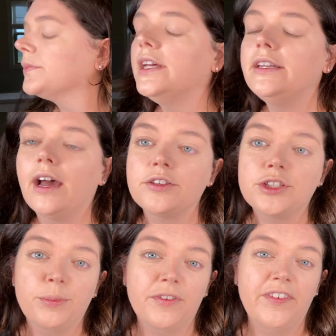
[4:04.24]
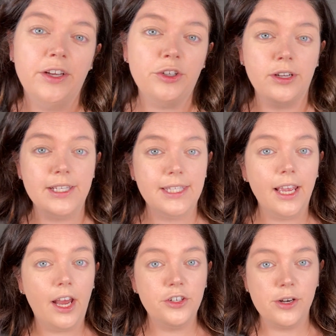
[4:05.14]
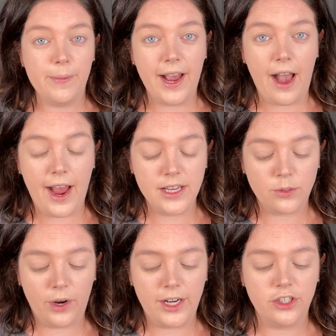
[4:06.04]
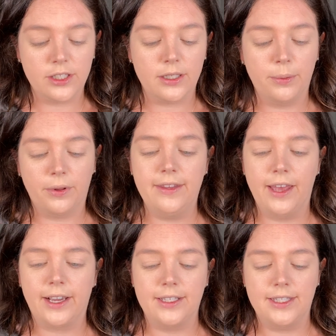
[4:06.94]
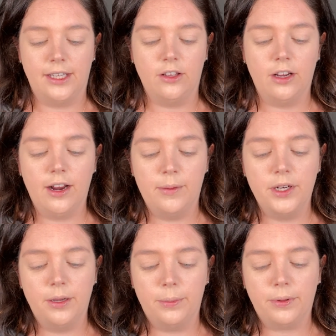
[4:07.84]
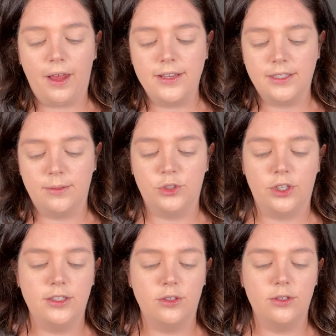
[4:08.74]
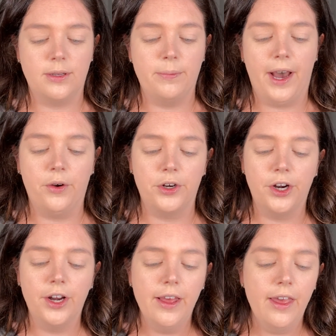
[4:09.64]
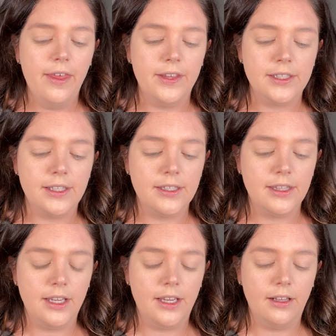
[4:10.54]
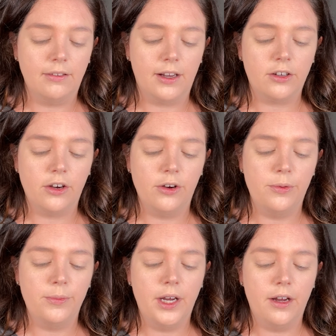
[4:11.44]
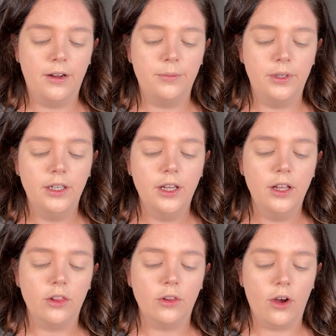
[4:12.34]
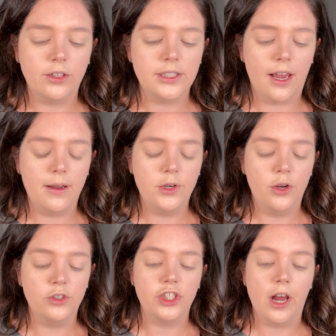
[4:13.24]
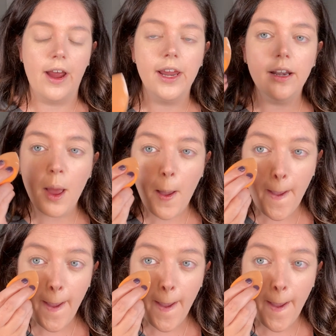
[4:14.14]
Now, to prevent creasing under my eyes where I just applied that concealer, I'm going to apply some translucent powder. This is the Lancôme Long Time No Shine.